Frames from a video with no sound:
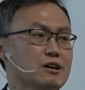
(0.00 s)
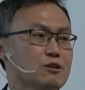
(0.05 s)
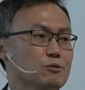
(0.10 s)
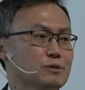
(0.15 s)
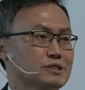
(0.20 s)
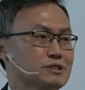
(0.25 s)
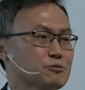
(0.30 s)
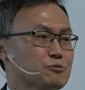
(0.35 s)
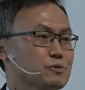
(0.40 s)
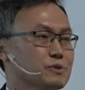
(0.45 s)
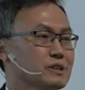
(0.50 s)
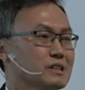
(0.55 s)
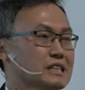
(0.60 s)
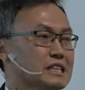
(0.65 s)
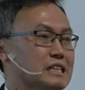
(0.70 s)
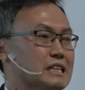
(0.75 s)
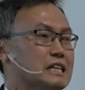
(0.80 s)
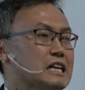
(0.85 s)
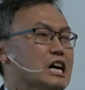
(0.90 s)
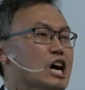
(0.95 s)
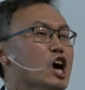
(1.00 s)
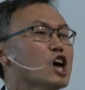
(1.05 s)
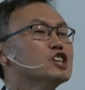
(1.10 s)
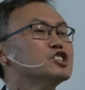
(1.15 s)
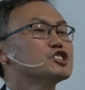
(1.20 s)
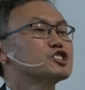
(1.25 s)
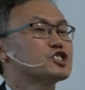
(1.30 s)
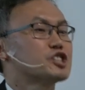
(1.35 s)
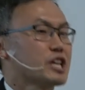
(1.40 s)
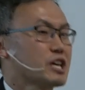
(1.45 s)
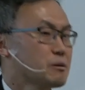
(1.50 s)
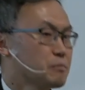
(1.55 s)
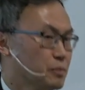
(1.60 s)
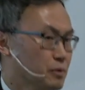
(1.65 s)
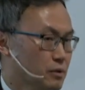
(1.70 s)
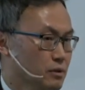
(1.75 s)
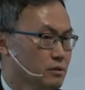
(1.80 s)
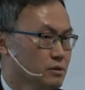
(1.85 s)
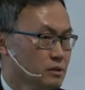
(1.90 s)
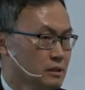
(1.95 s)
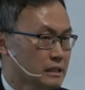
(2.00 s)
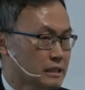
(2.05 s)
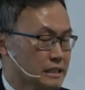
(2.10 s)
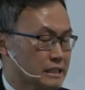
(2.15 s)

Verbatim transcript: was really unstable